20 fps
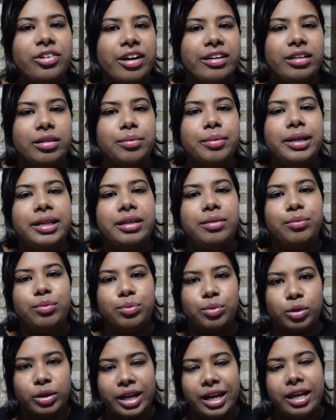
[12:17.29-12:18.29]
recommend
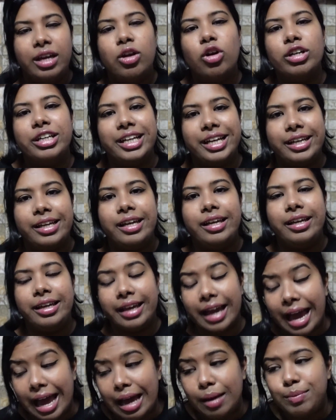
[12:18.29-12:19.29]
booking or taking
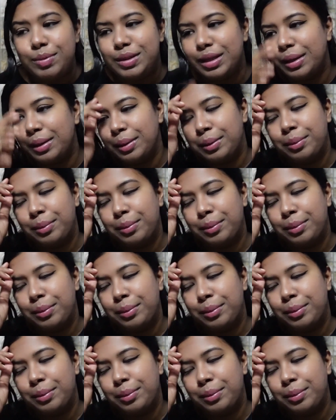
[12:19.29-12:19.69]
cabs.